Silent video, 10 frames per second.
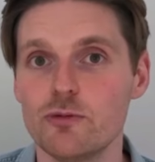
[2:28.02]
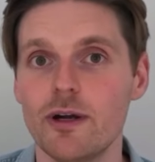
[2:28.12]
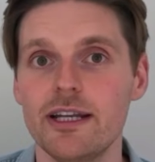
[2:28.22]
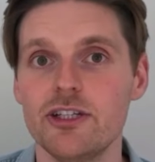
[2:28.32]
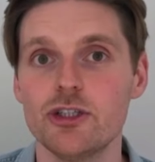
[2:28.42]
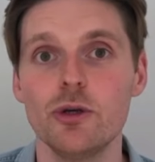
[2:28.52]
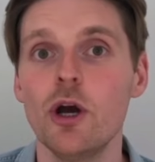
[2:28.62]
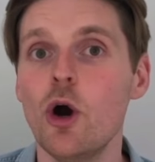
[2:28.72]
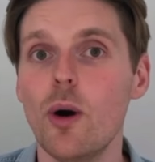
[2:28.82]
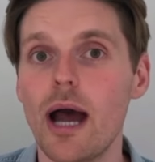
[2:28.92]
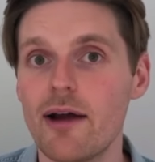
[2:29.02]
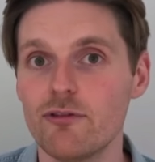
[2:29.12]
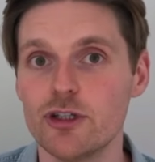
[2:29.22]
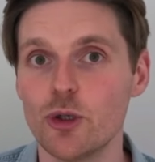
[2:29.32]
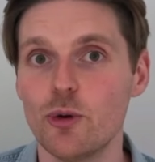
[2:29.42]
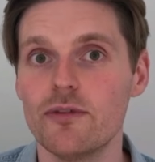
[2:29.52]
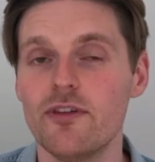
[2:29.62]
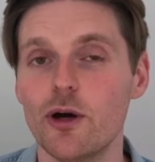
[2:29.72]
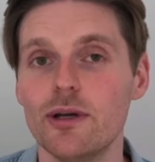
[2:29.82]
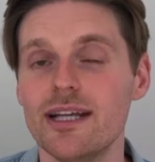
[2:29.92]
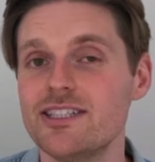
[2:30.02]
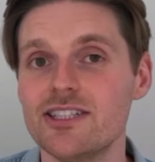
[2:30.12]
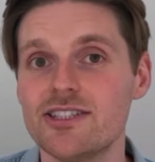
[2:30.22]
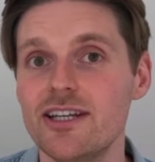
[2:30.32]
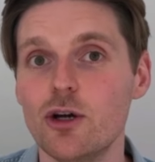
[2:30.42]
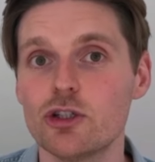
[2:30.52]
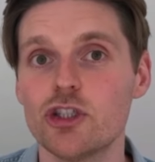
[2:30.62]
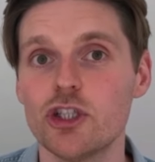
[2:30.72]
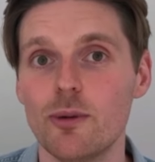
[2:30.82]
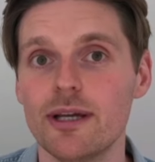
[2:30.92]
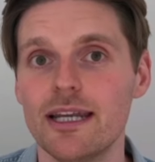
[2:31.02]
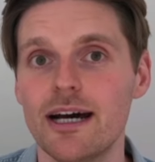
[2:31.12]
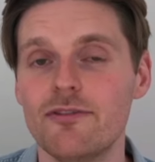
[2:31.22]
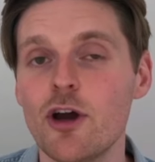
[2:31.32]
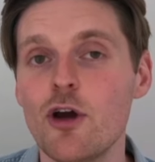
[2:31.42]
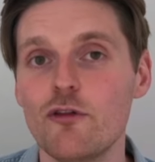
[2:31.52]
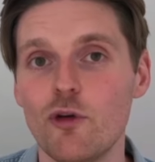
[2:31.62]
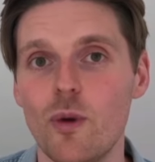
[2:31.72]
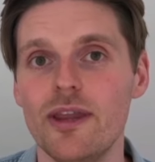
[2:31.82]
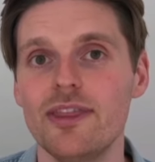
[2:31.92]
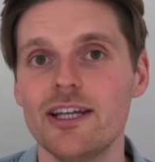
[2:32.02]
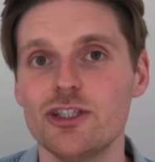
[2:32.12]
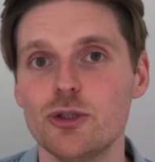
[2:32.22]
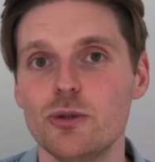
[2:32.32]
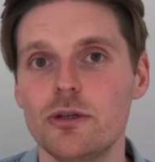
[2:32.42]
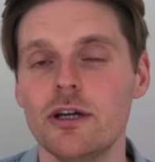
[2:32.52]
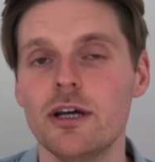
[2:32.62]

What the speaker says: rate issue or average order value. It's just they're not showing enough for when they should.